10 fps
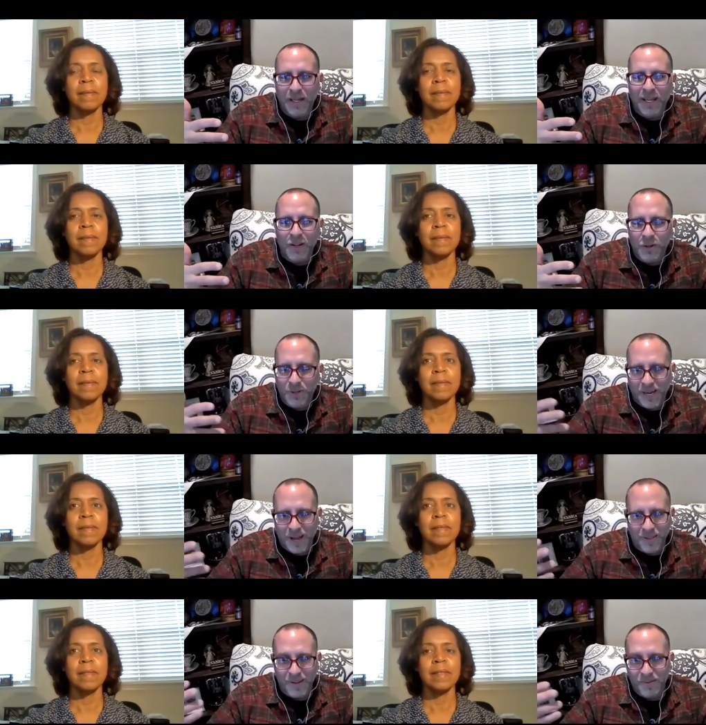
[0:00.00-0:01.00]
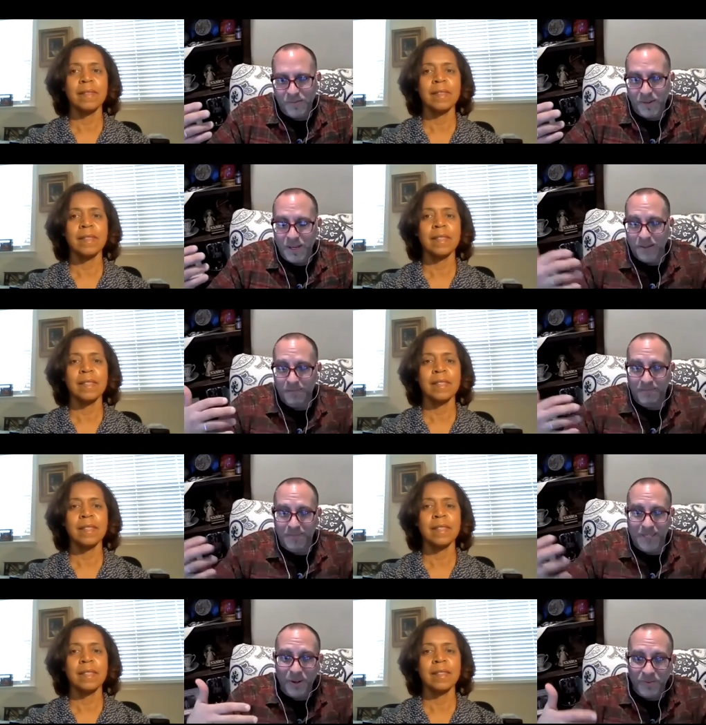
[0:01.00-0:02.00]
Speaker 1: issues and how they've
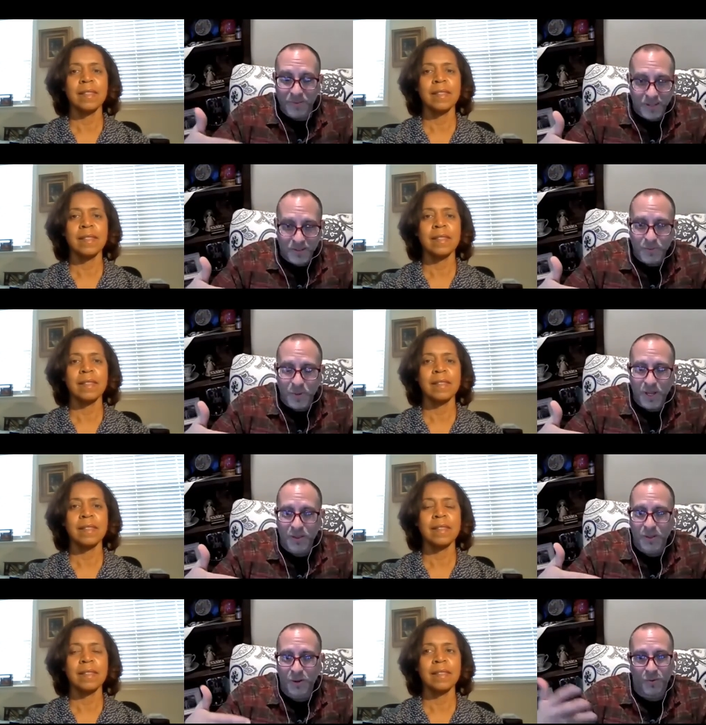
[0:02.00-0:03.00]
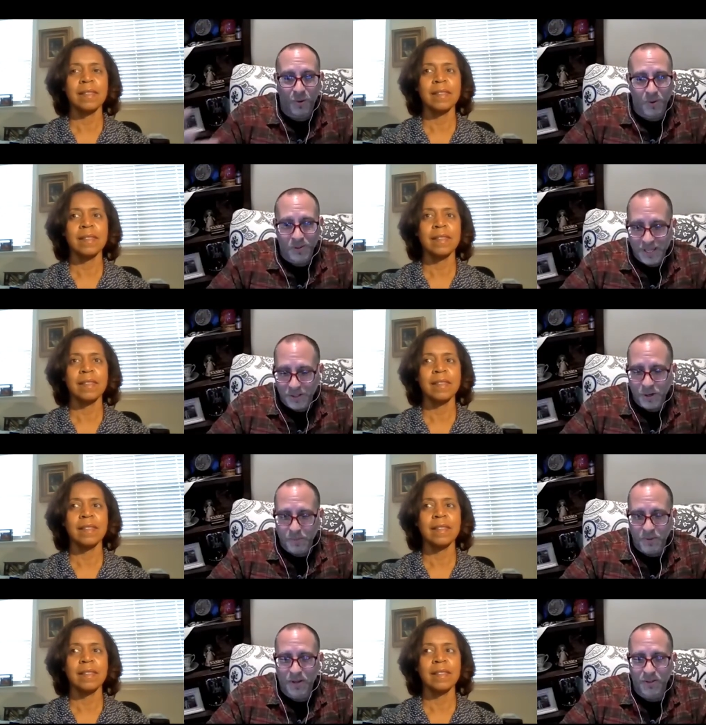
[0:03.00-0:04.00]
interfaced with your role as an HR
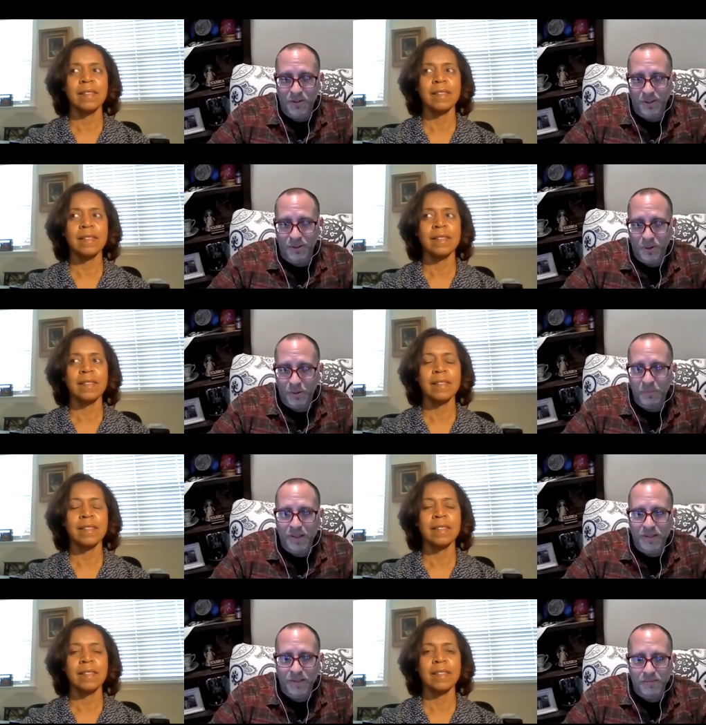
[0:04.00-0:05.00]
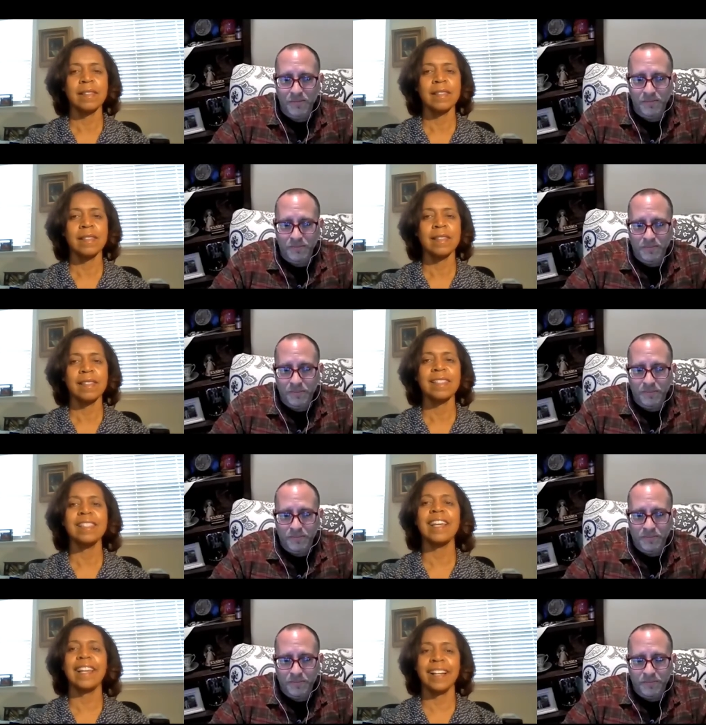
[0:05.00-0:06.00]
professional in the workplace.
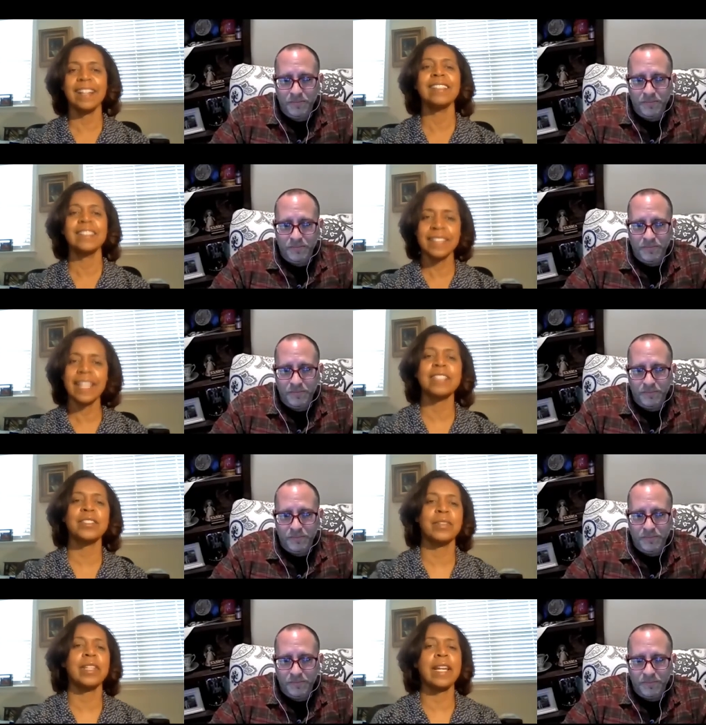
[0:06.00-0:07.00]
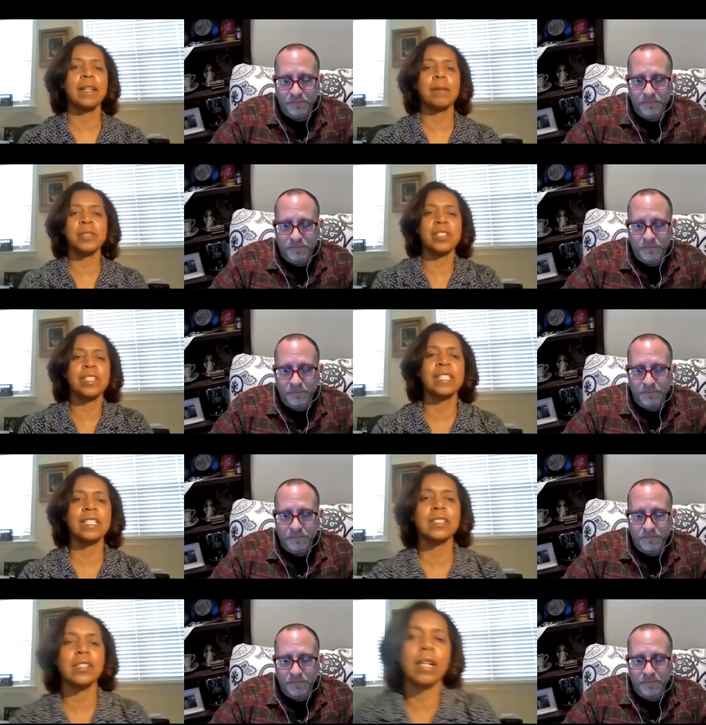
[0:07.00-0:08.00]
Speaker 2: Yeah, thanks for that opportunity
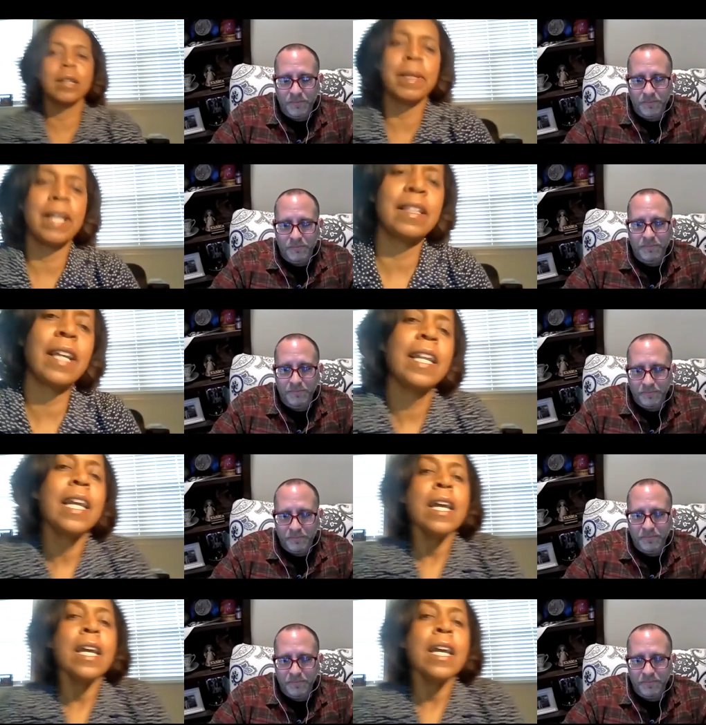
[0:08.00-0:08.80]
to talk about that.